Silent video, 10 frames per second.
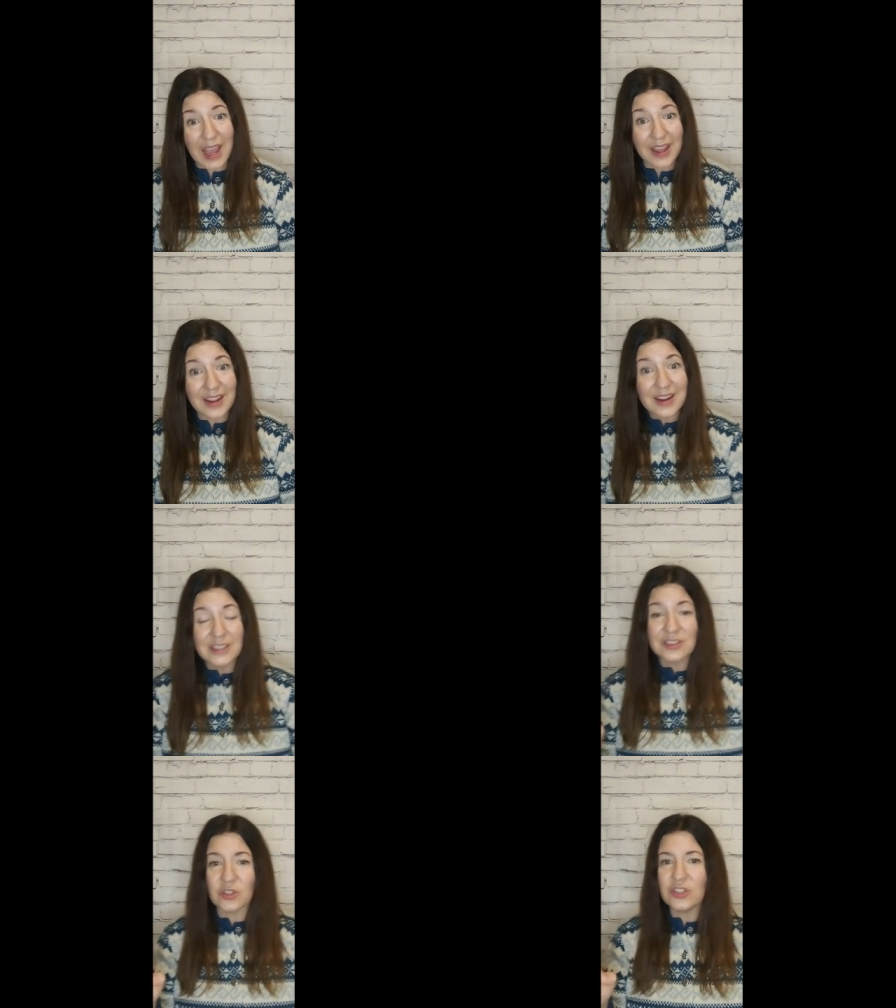Okay.
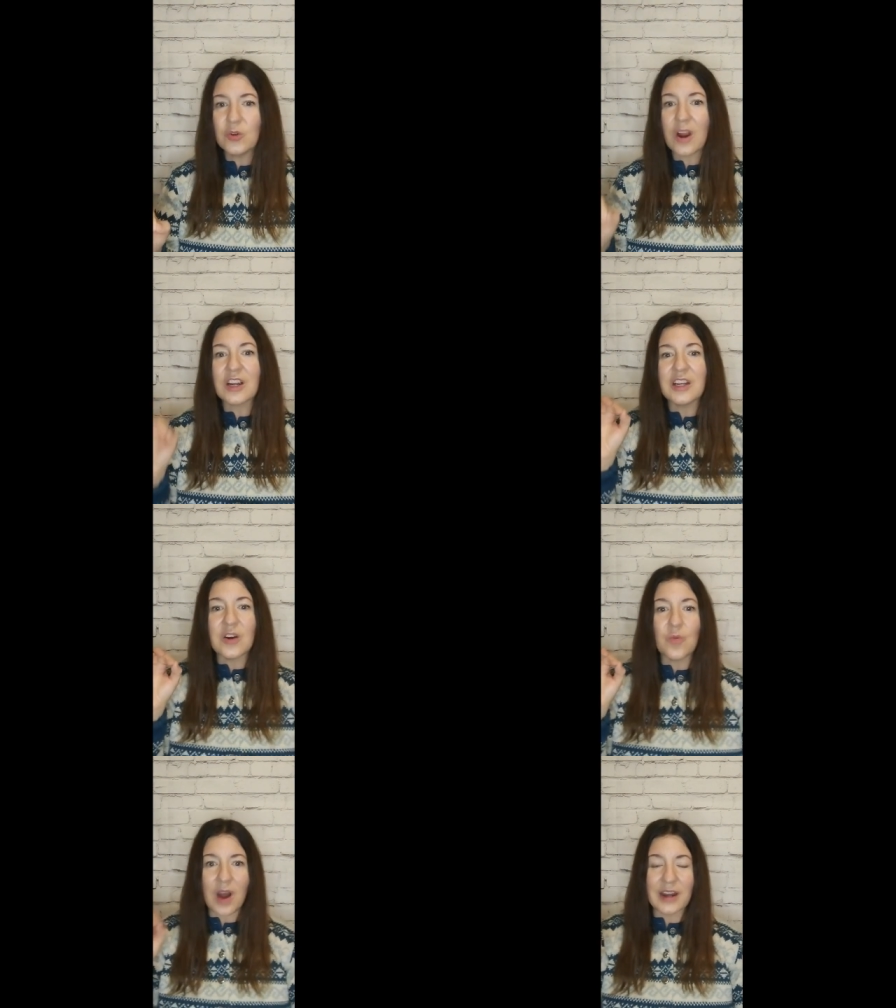So you are going
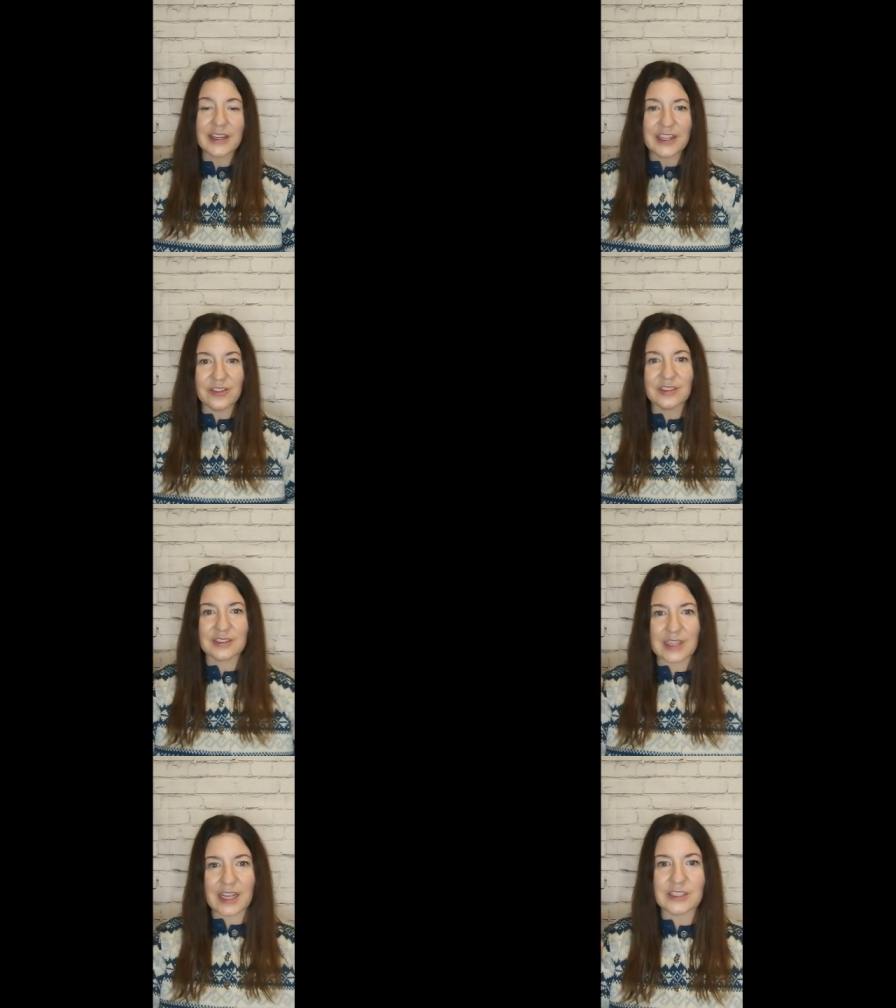to want to hear
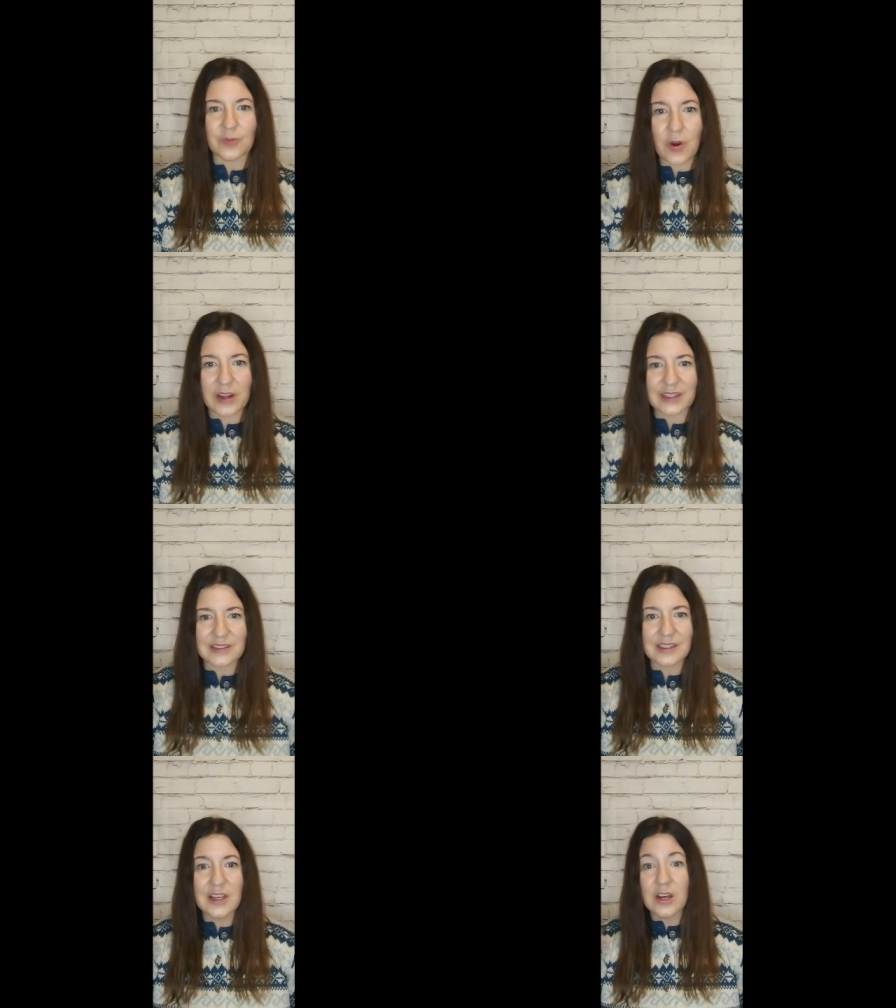this guy's
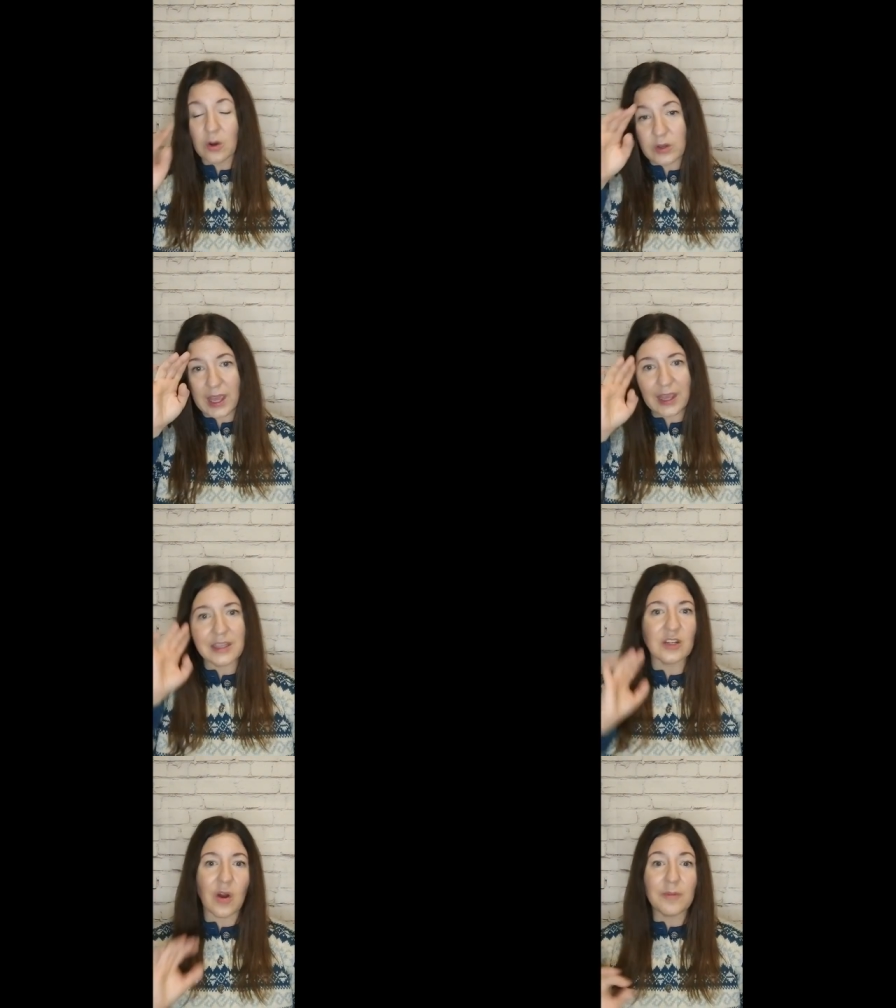voice.
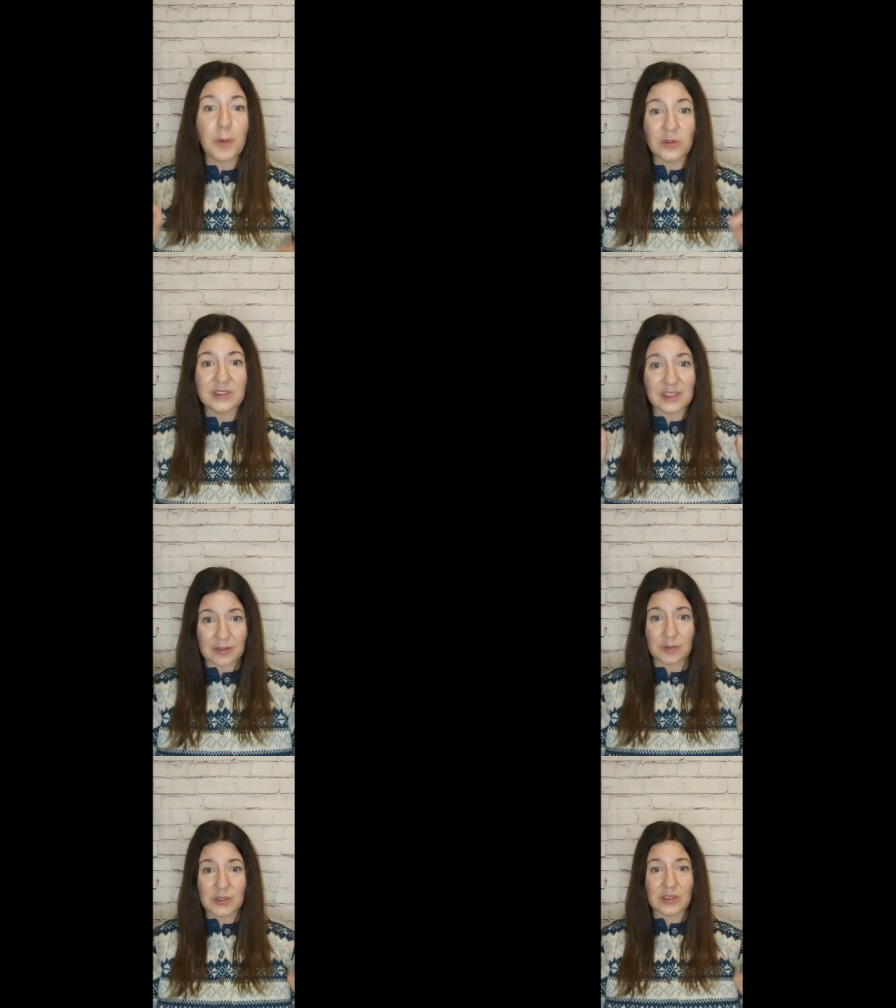Okay. You know, I posted
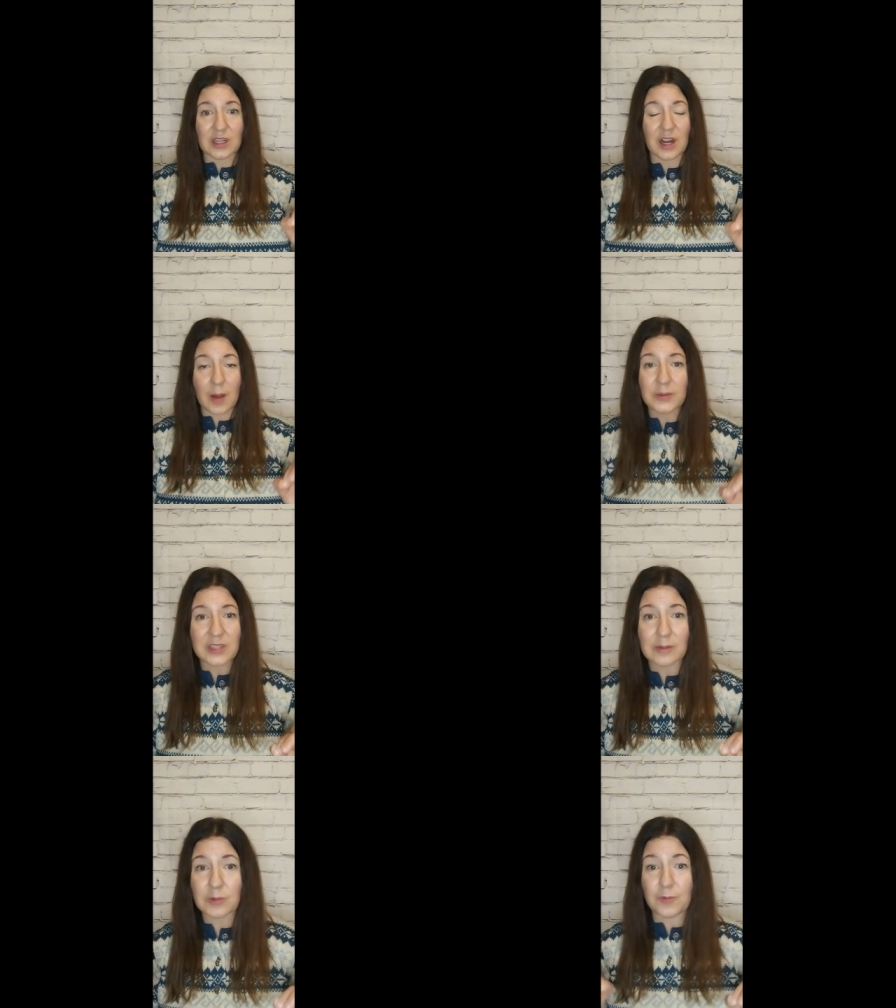his music a couple
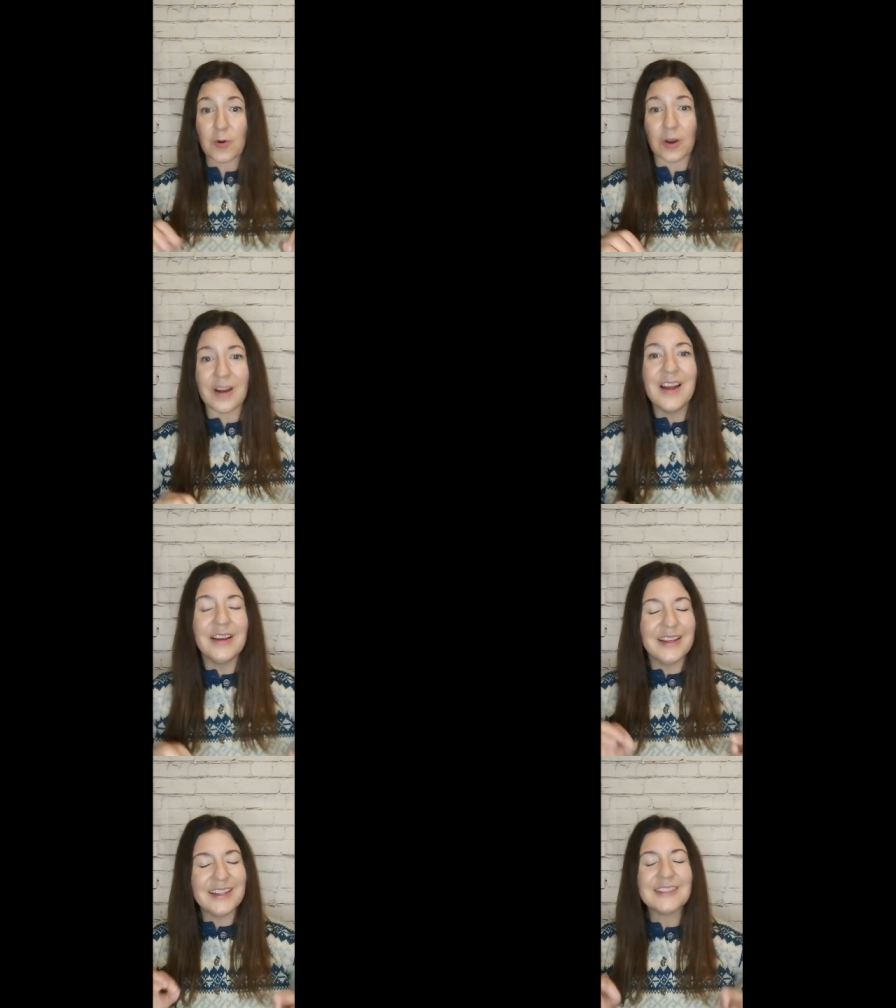times before.
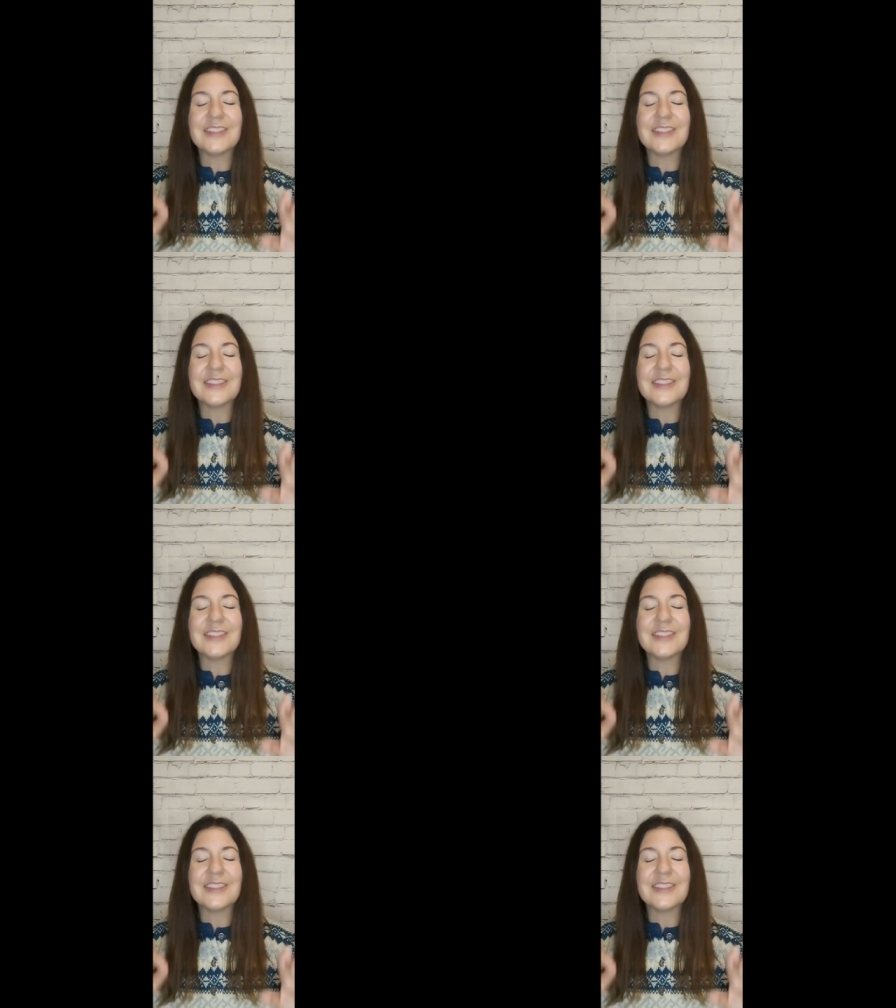He